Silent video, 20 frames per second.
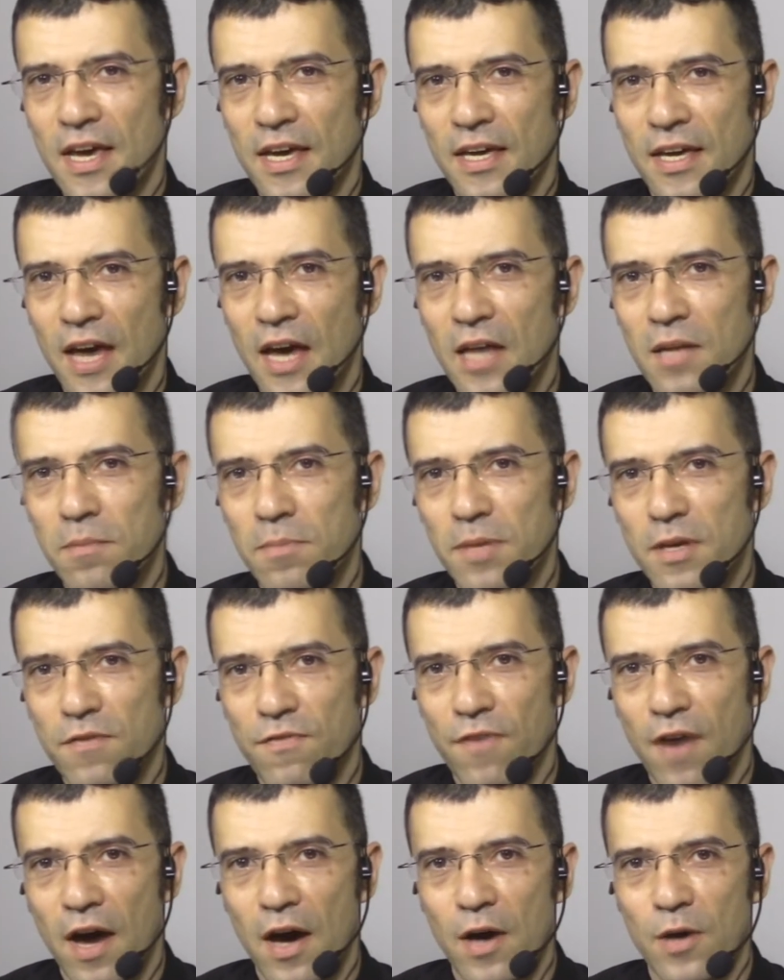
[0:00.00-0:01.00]
can be
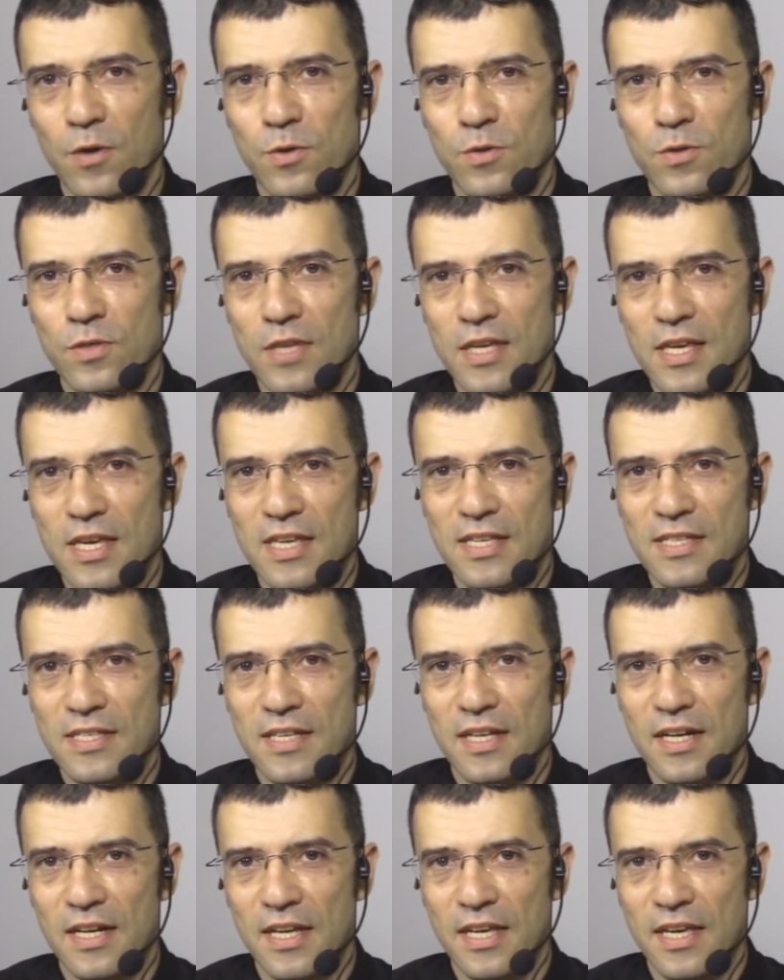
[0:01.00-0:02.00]
found
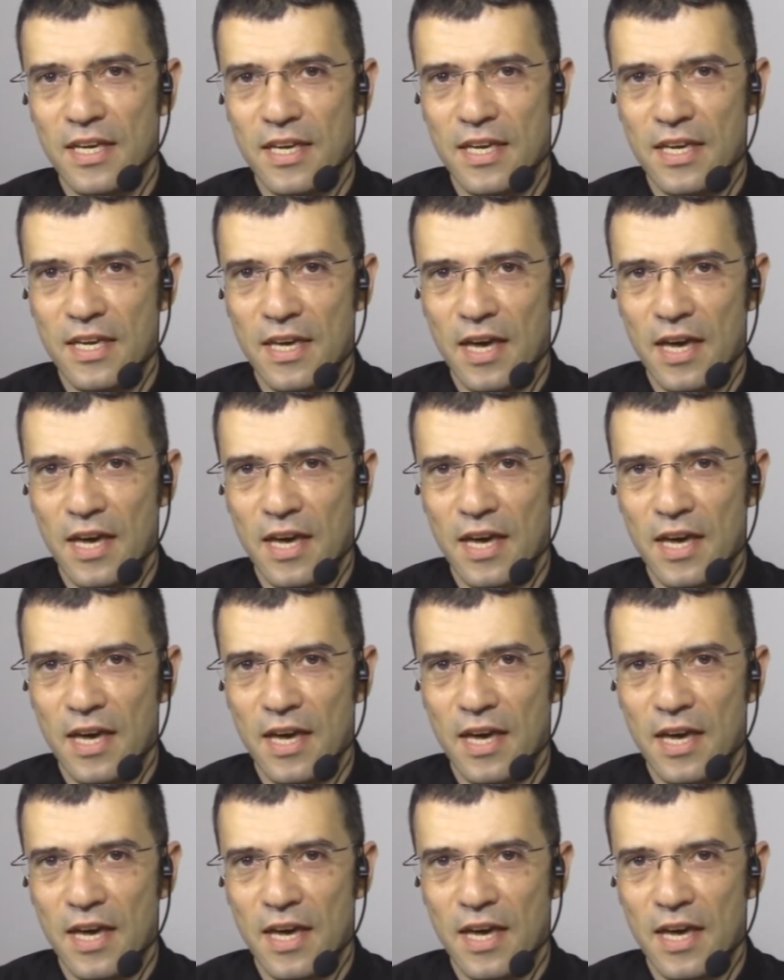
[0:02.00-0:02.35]
easily